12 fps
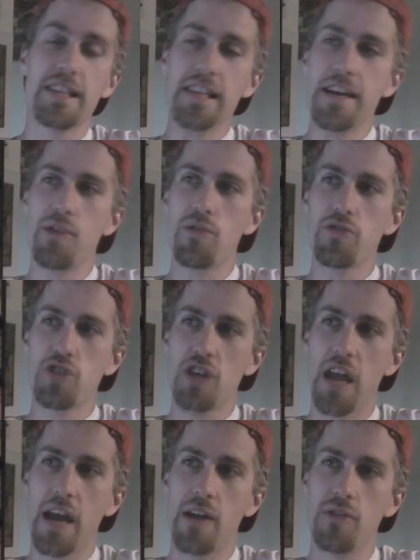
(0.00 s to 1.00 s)
literal
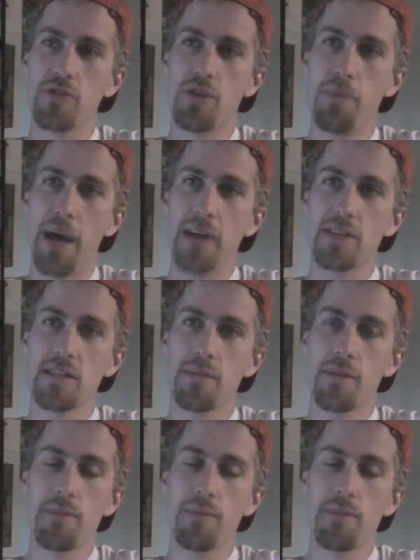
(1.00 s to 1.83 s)
channels about some of